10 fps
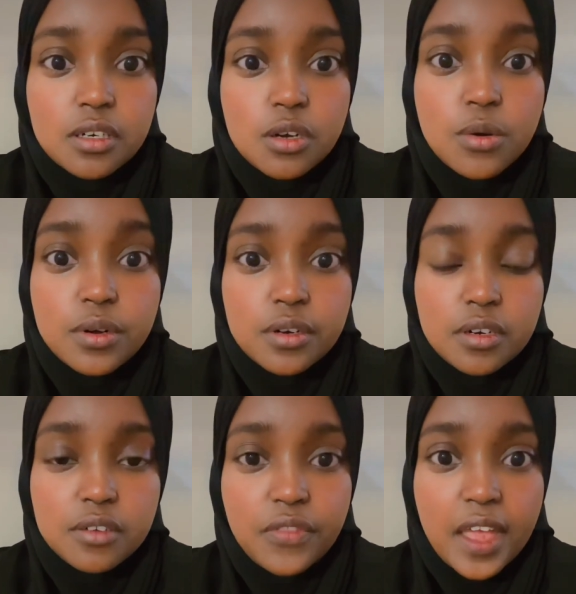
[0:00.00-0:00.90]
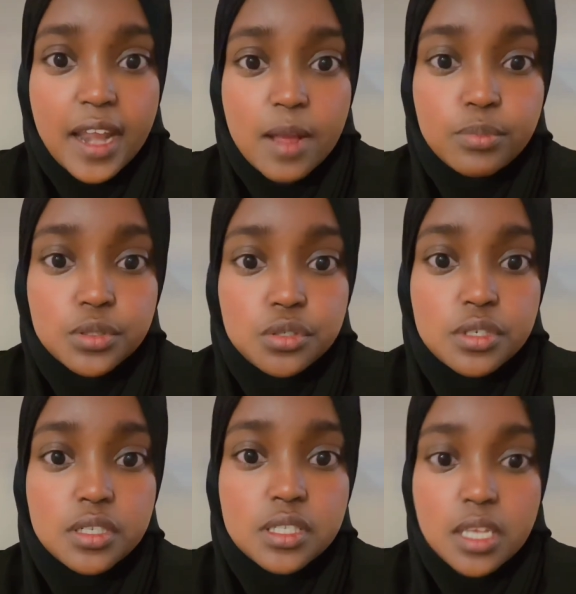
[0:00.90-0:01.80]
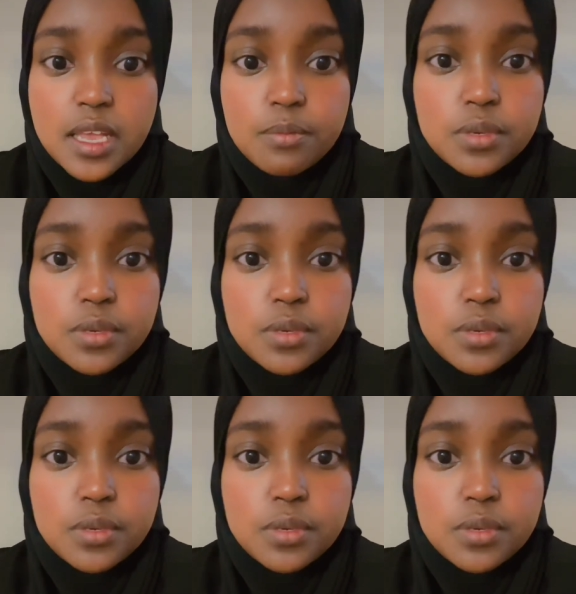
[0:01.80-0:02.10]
owner of that apple tree to get